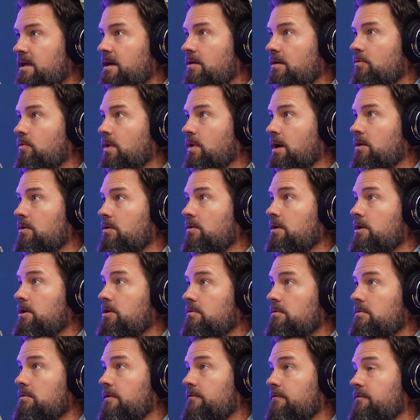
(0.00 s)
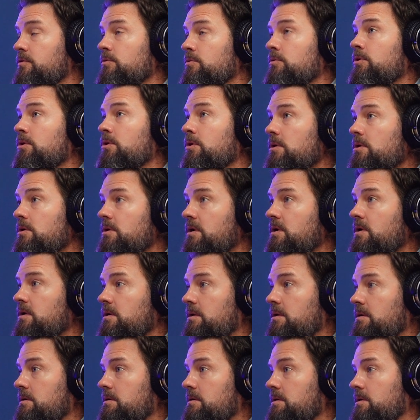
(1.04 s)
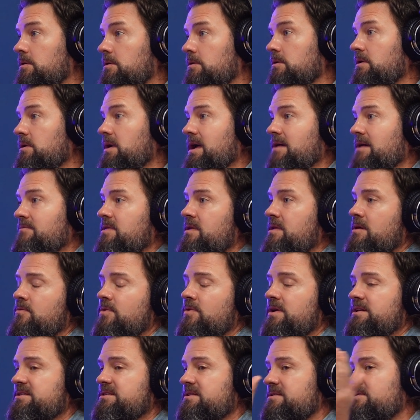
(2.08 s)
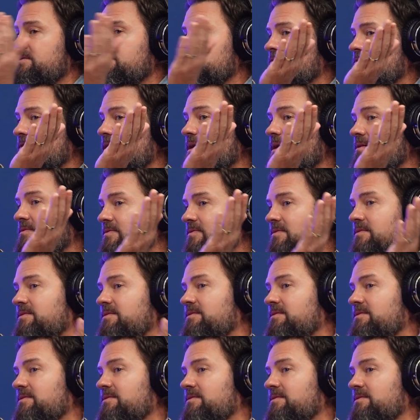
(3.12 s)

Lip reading: Well, if you look everything west of 35.